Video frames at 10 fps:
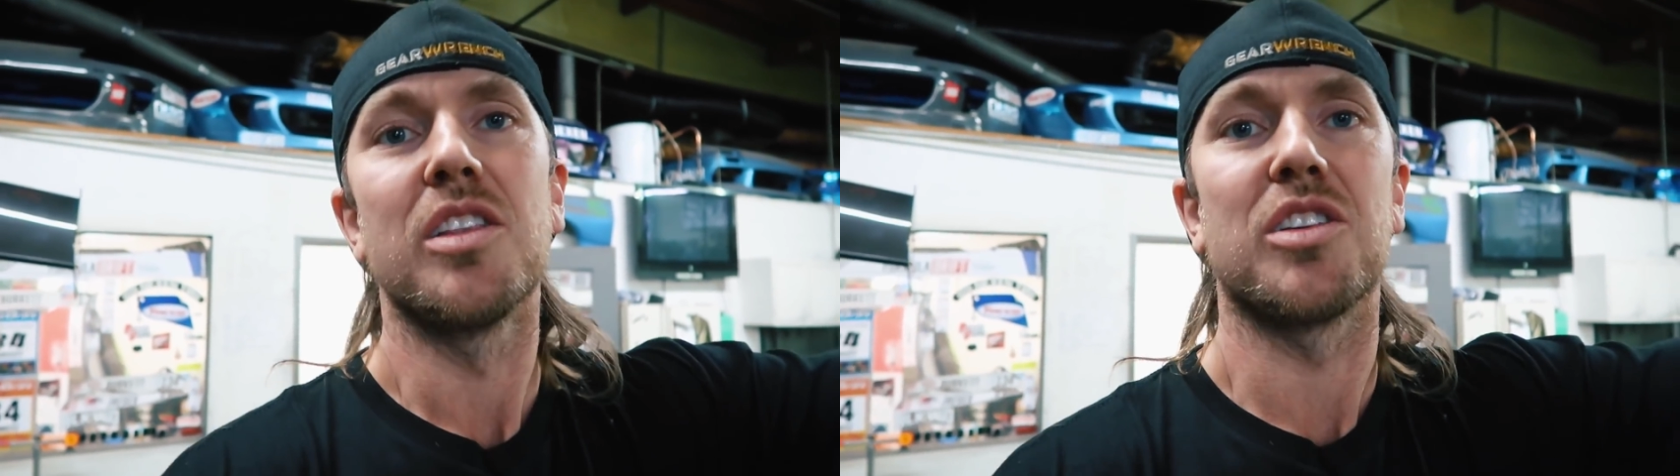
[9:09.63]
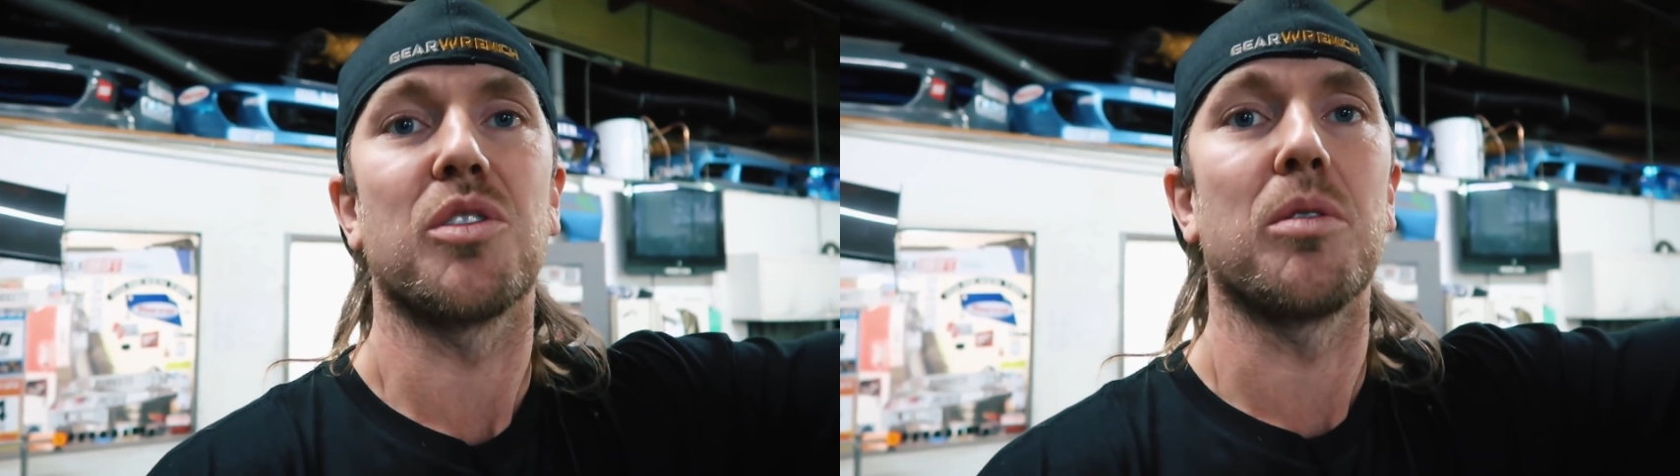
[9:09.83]

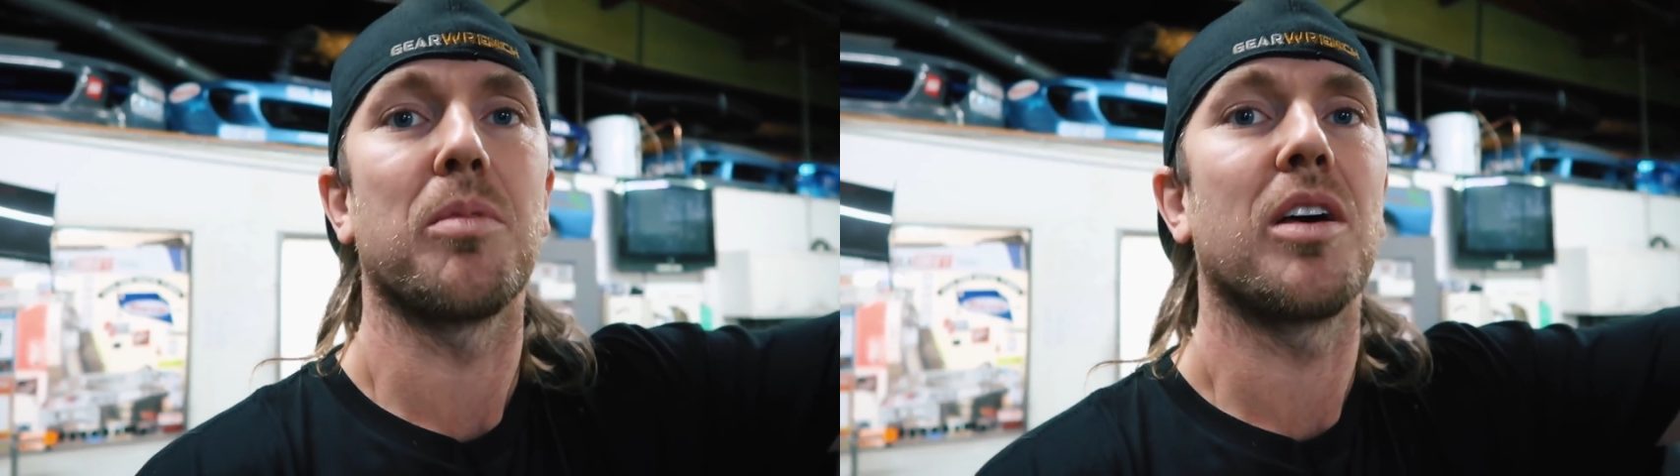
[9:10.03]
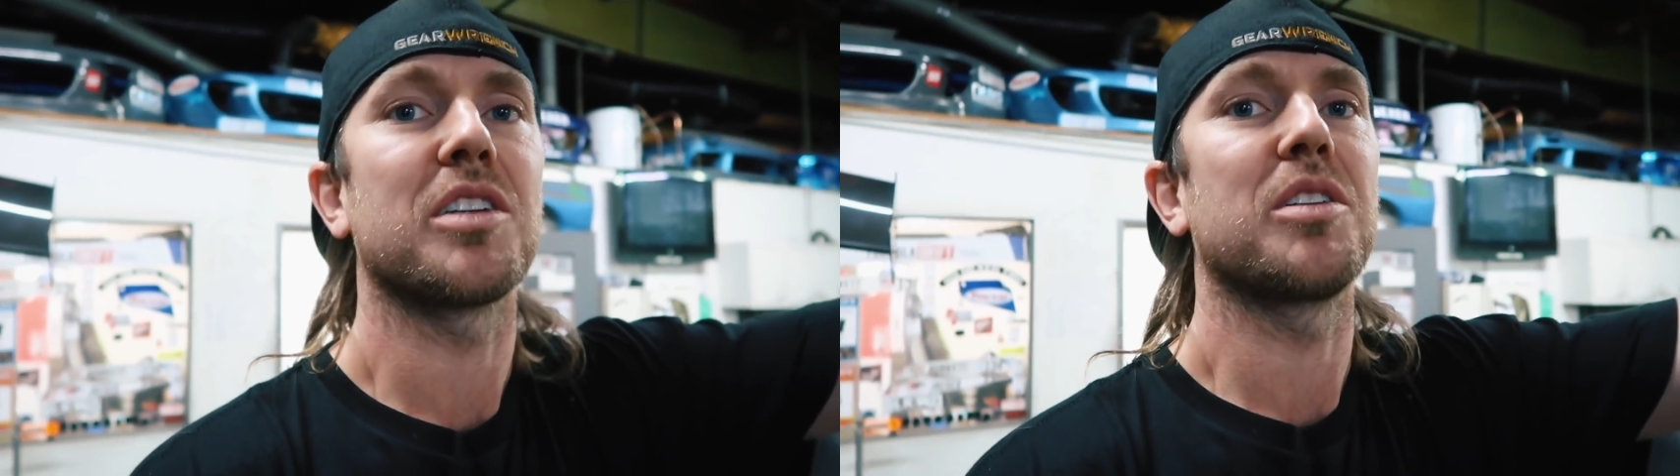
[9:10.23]
The short
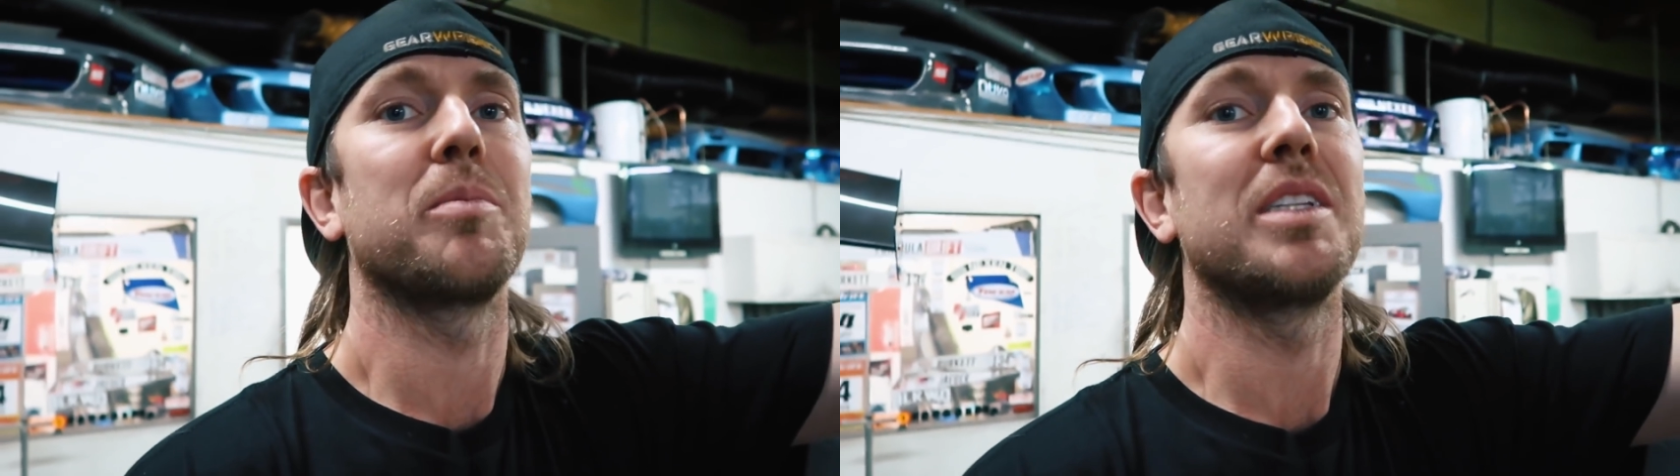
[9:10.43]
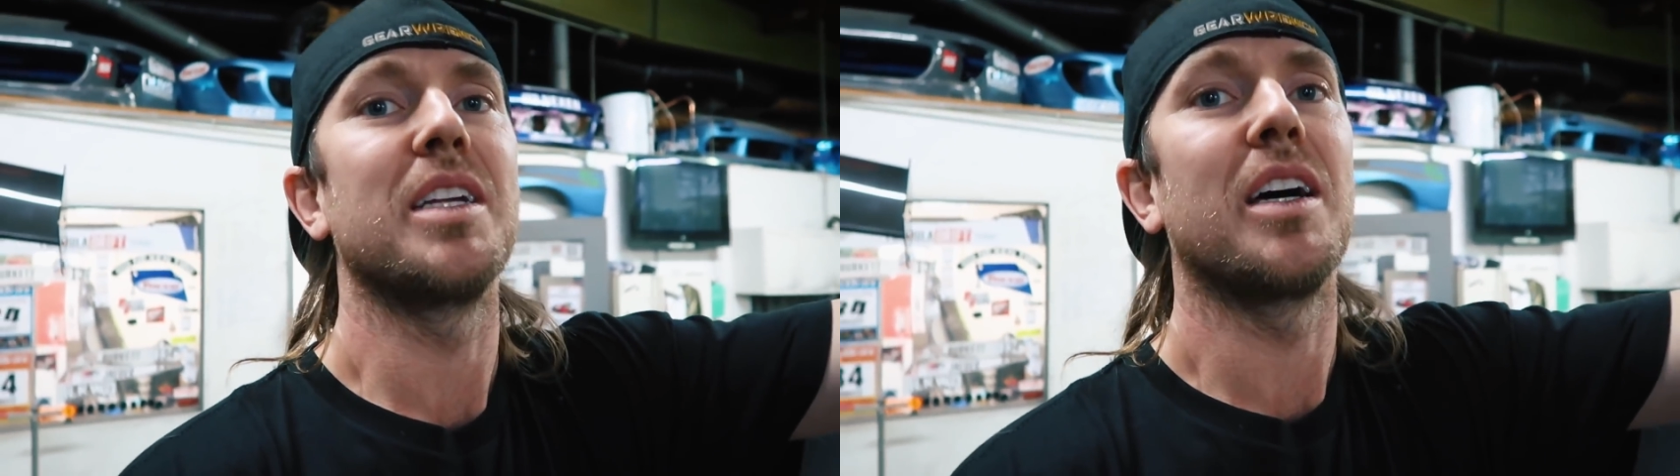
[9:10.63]
block
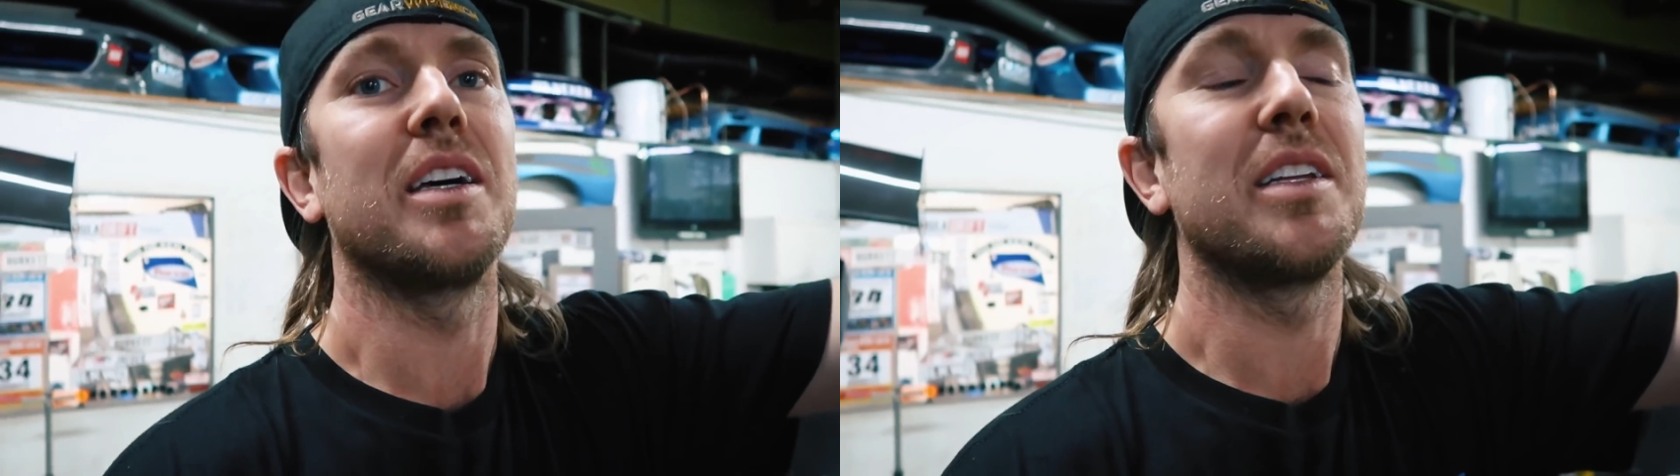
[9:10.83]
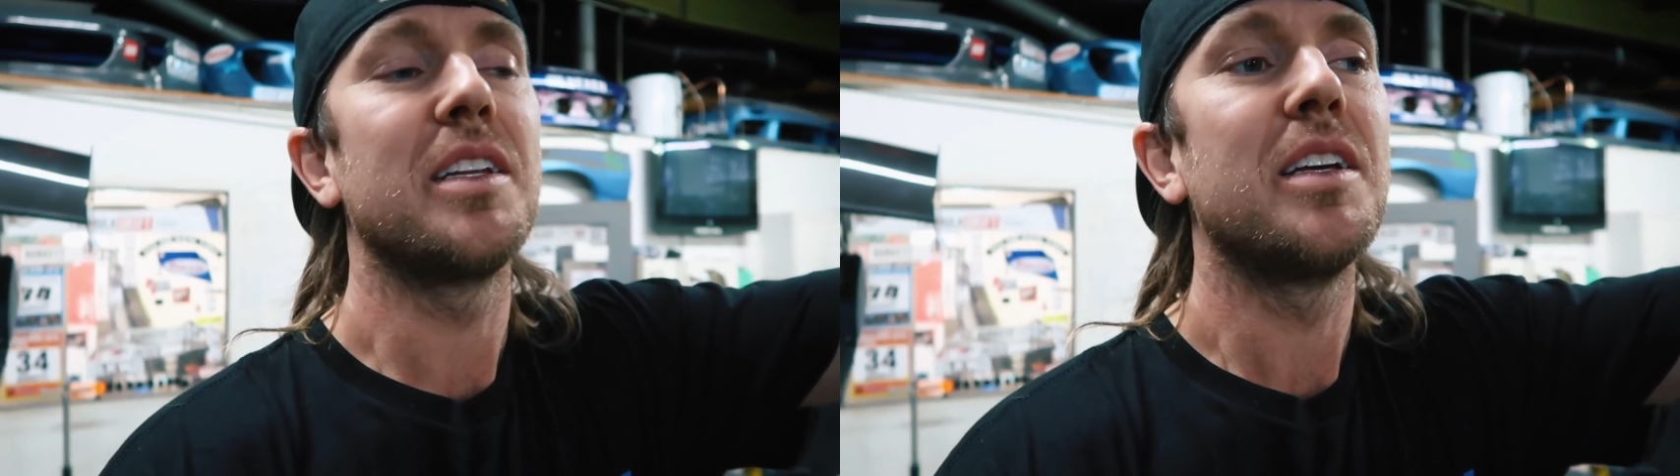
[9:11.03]
should be
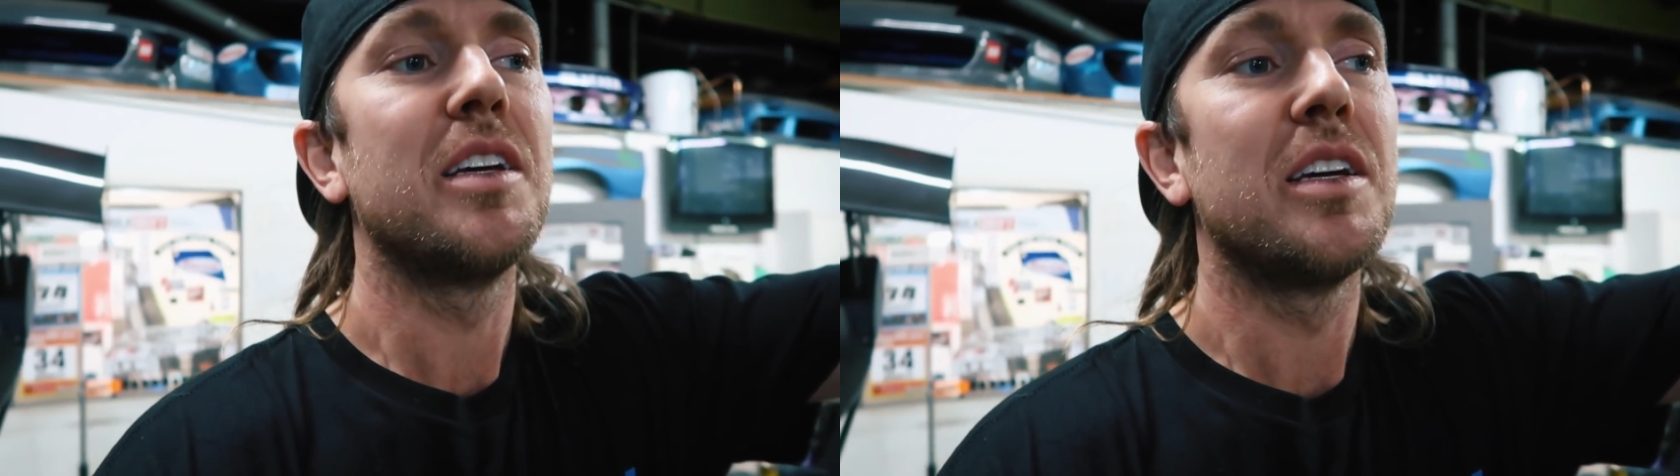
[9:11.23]
done